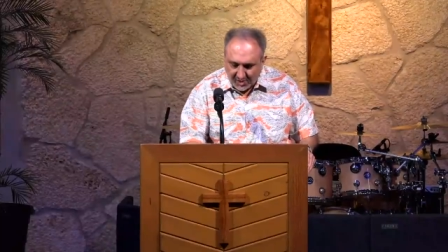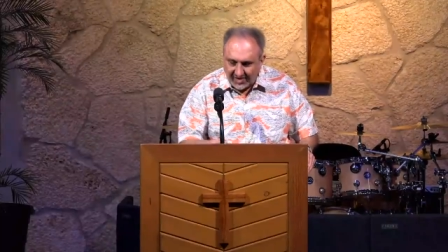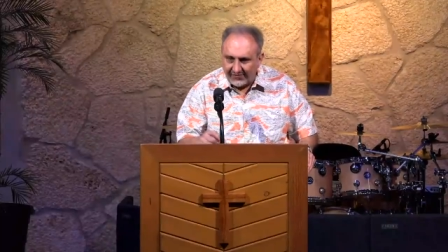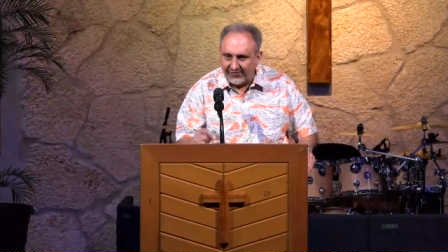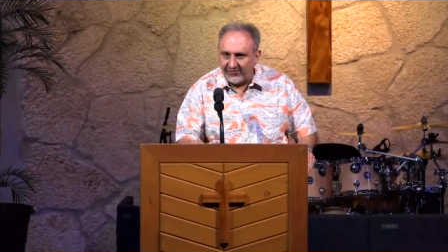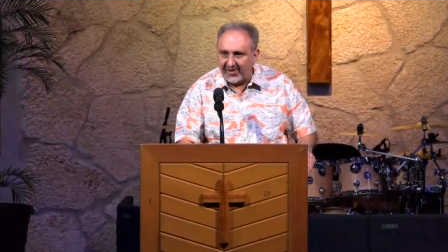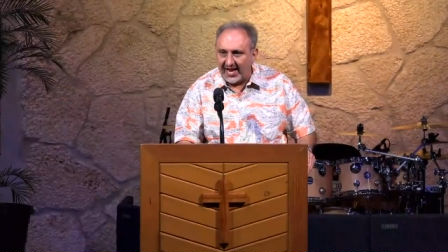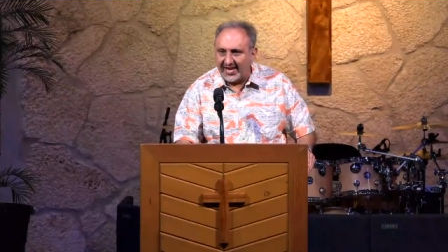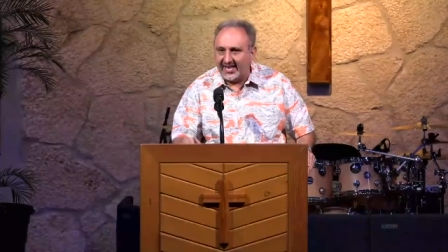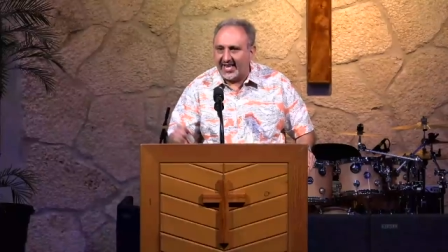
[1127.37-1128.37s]
we
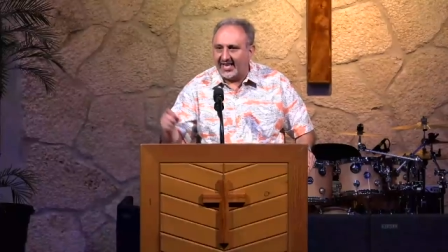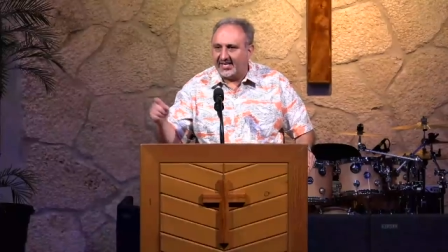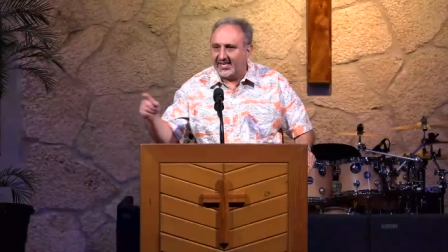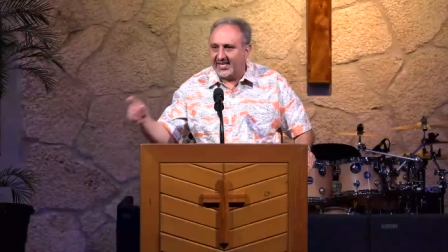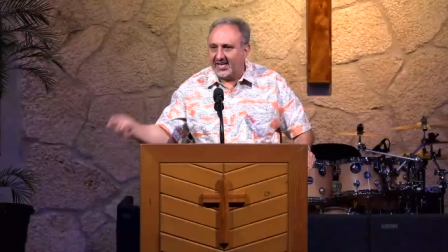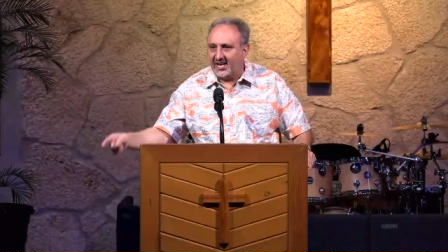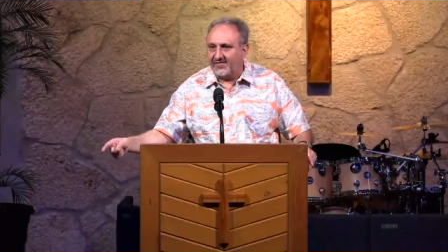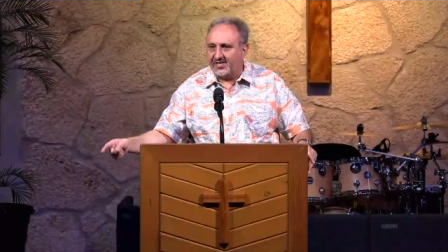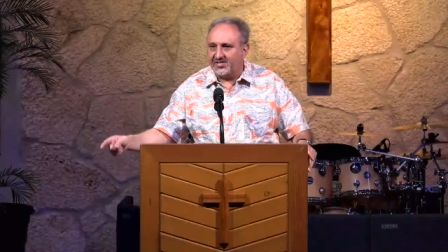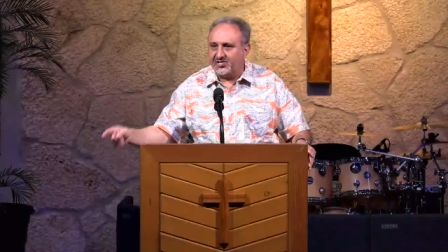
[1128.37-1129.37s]
fight and
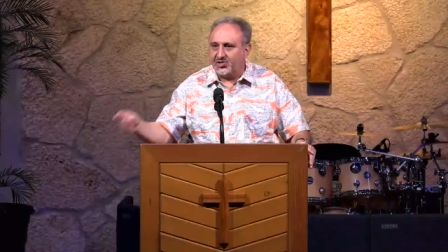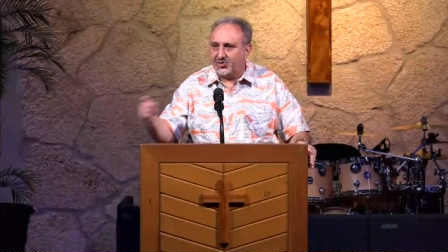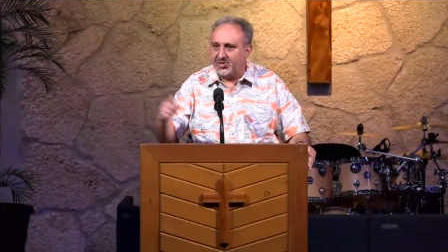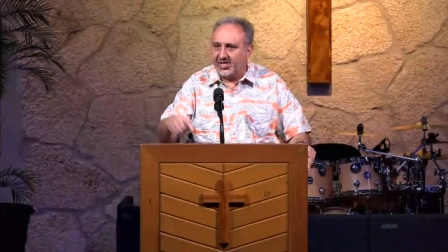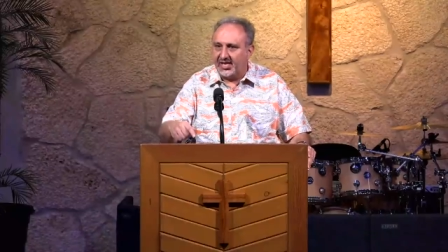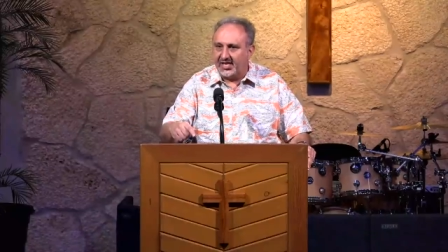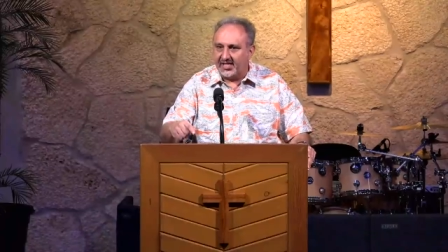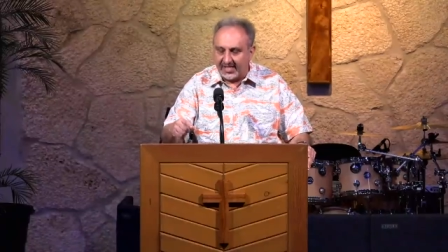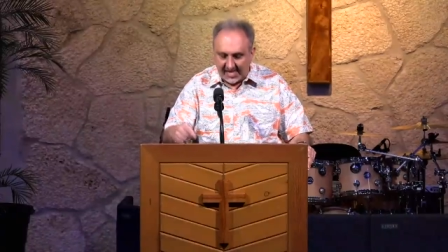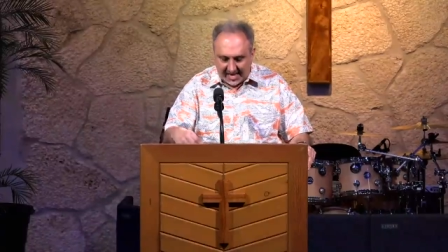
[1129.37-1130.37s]
covet to
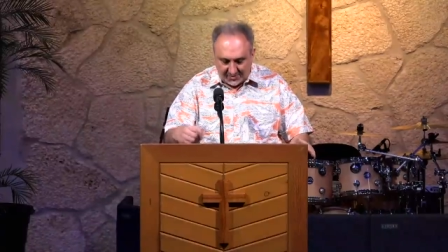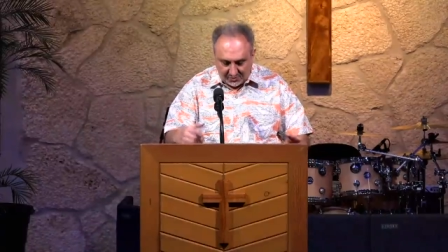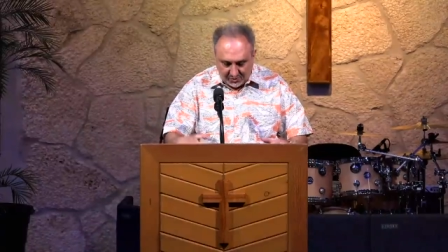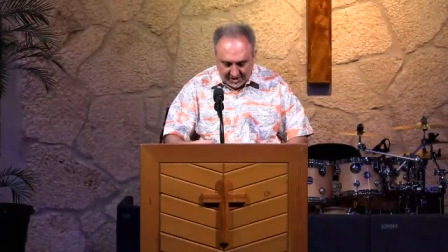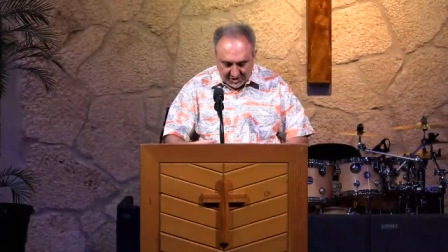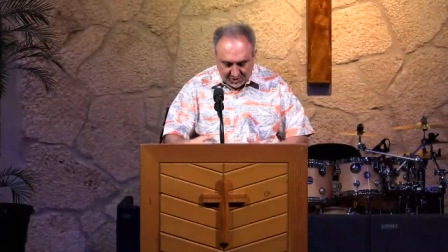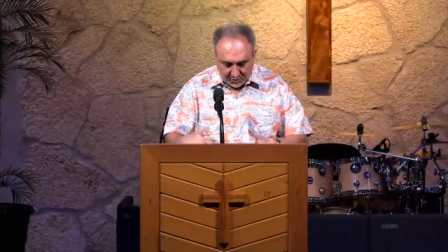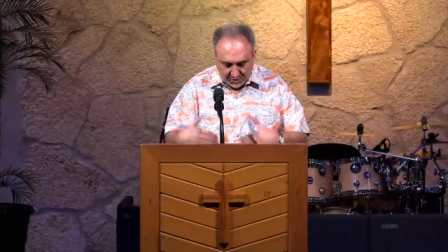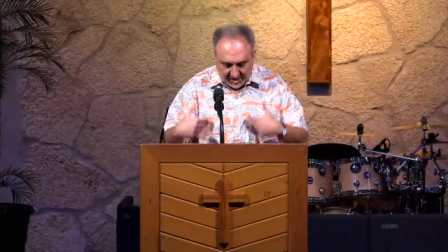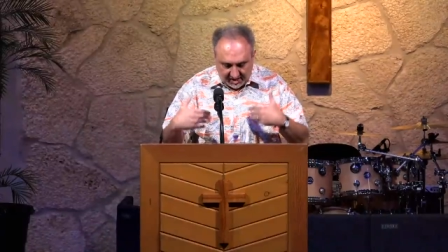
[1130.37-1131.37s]
get that
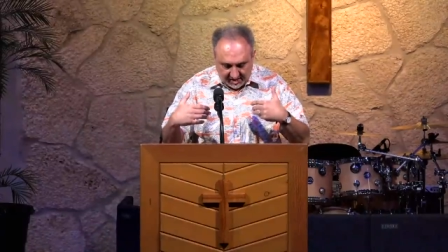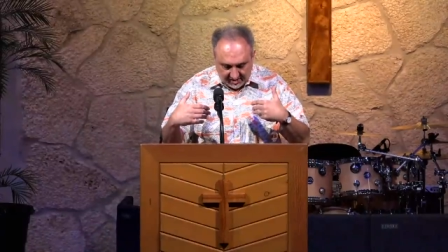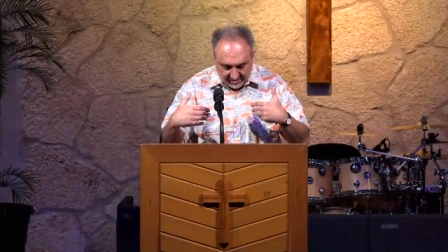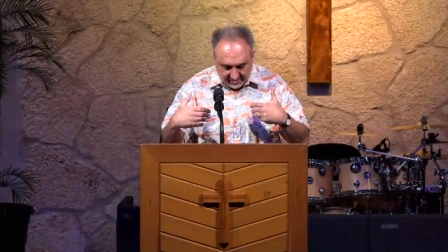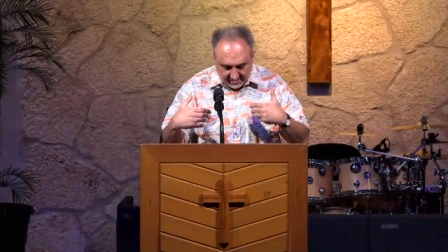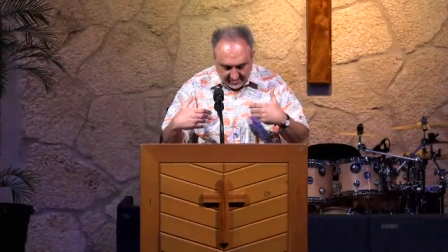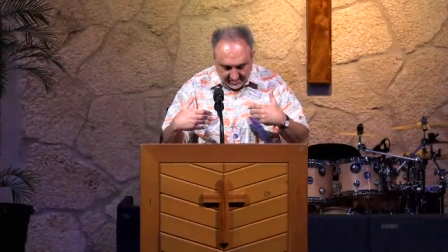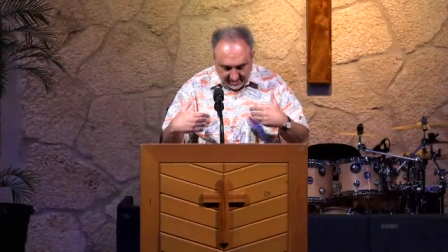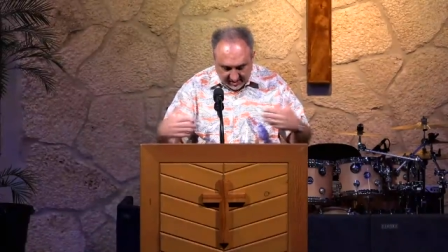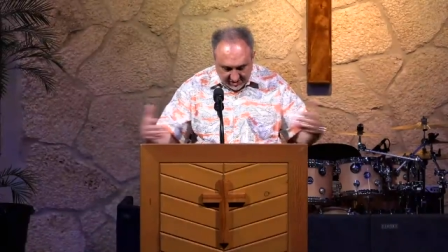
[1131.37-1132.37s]
which we
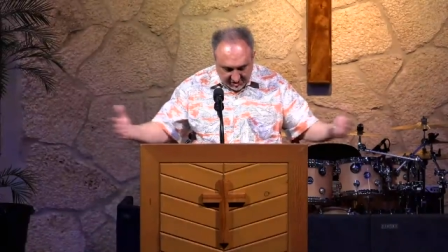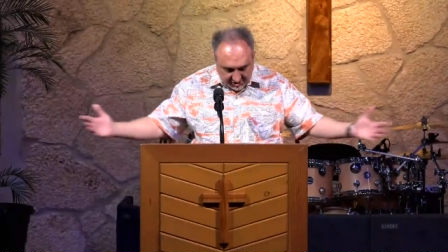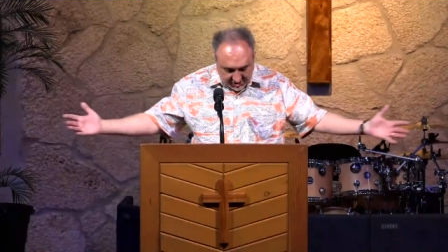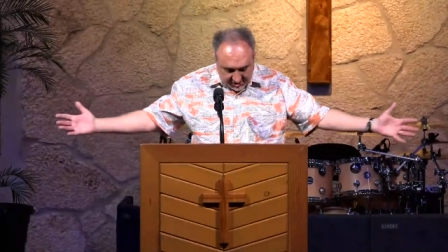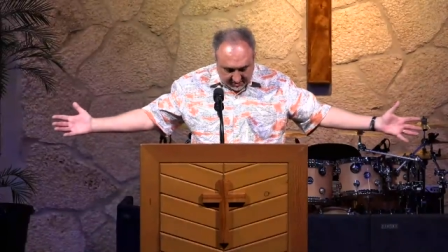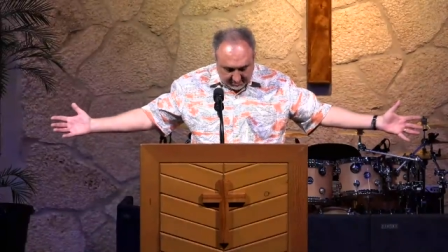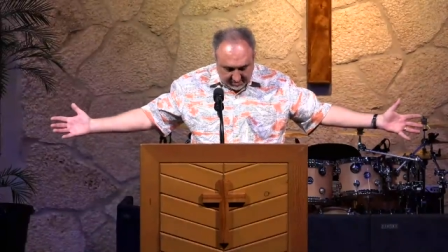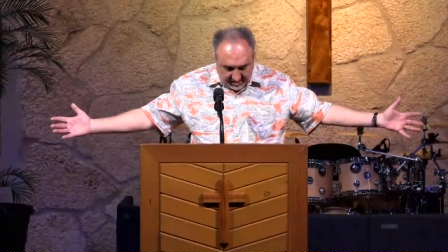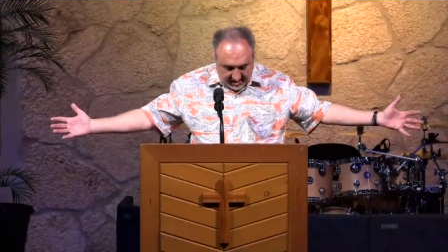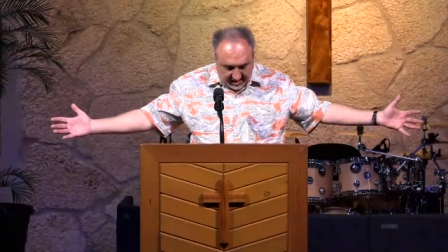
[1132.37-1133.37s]
can just
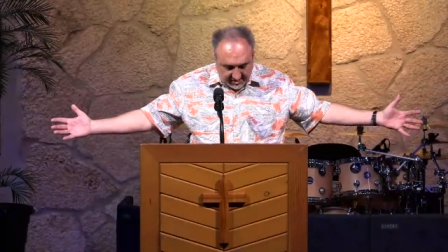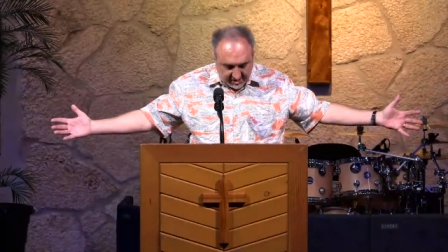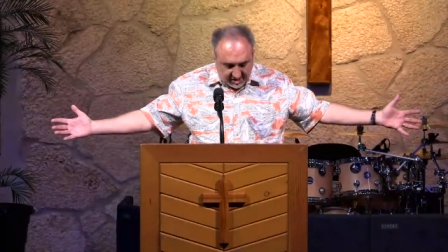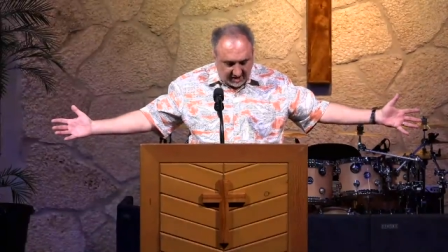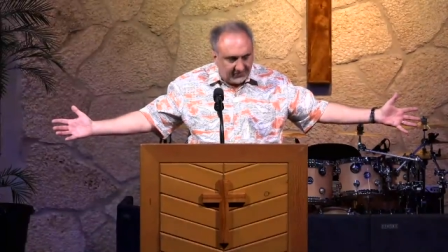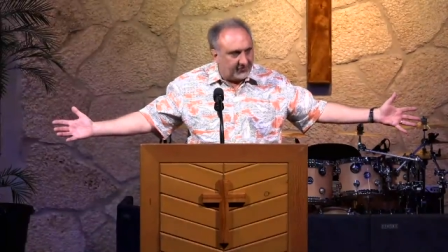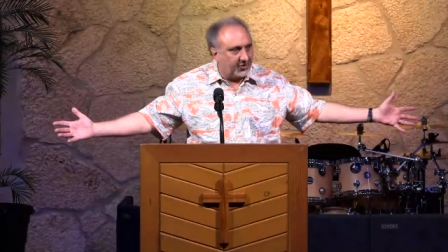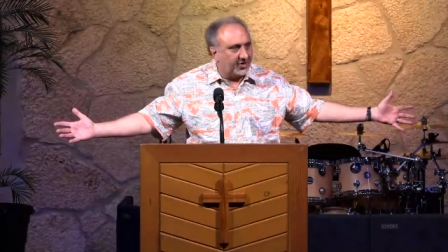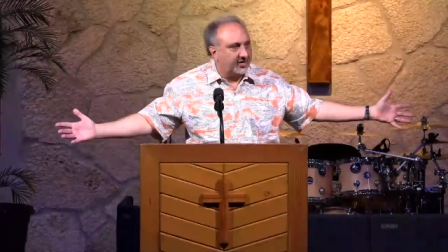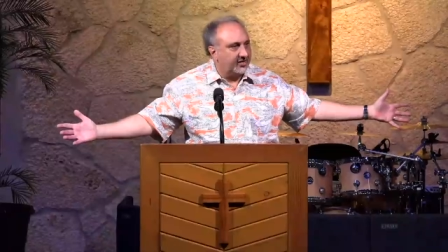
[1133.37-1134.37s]
simply ask God
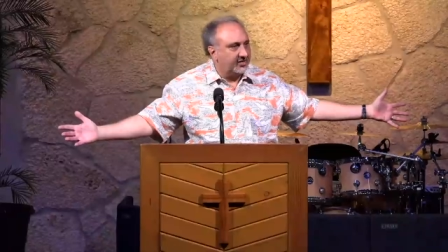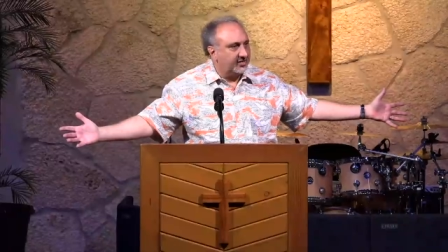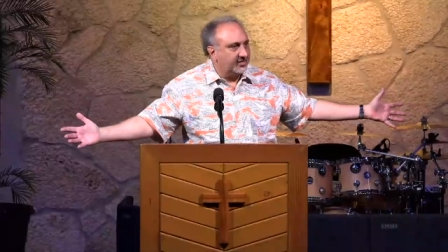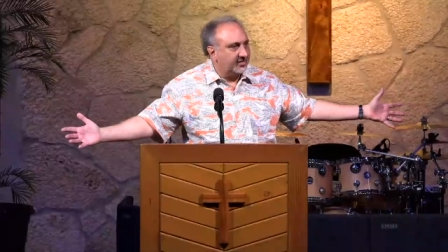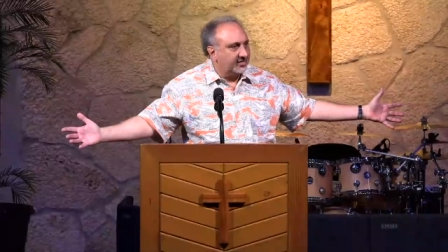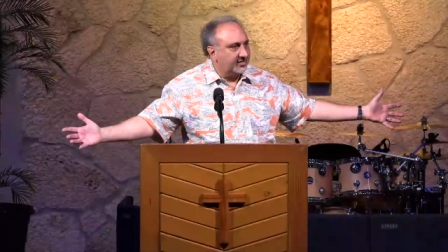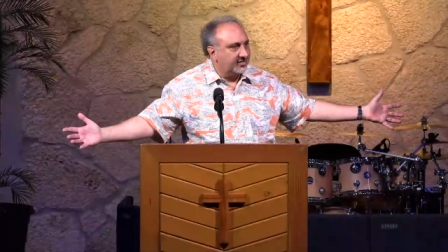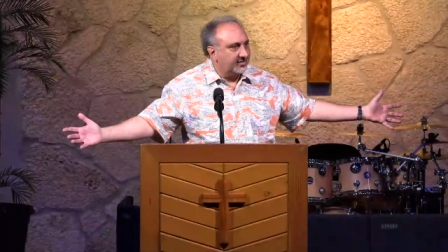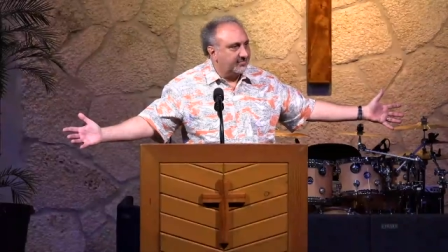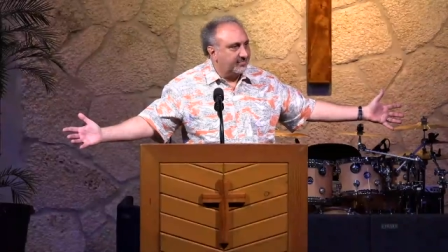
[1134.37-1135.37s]
for.
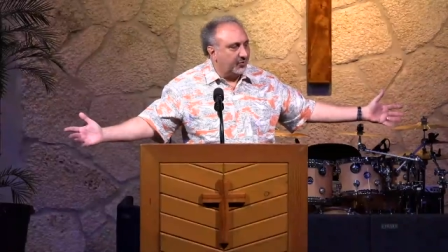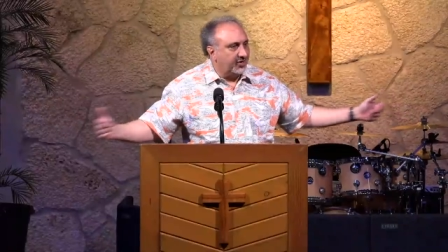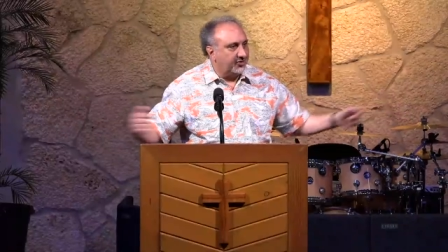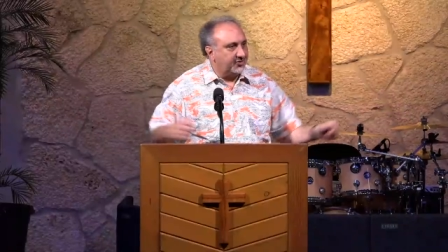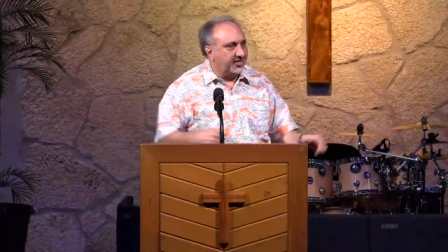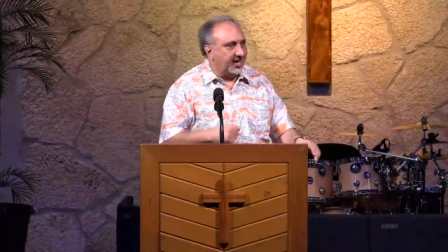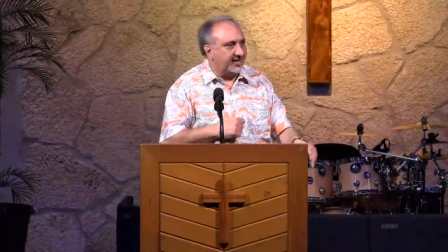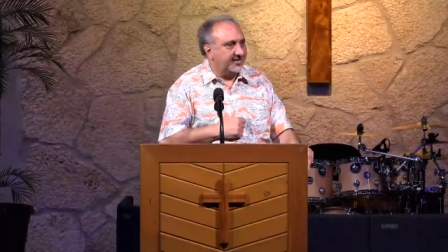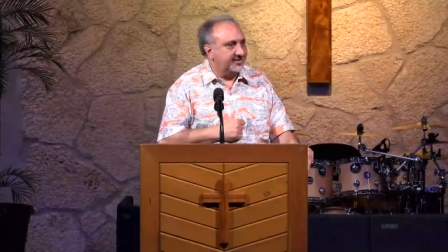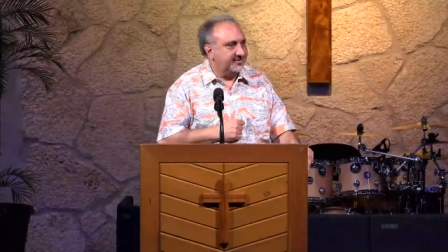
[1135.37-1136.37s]
But we don't do
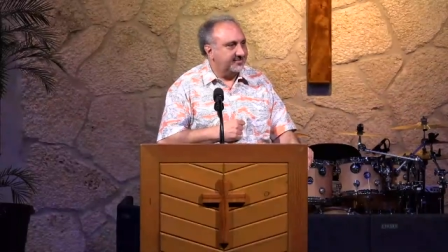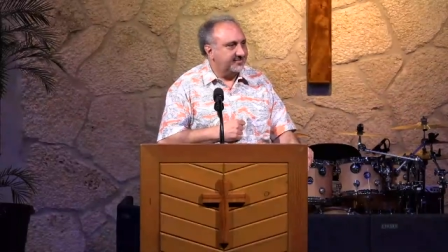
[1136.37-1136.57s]
that.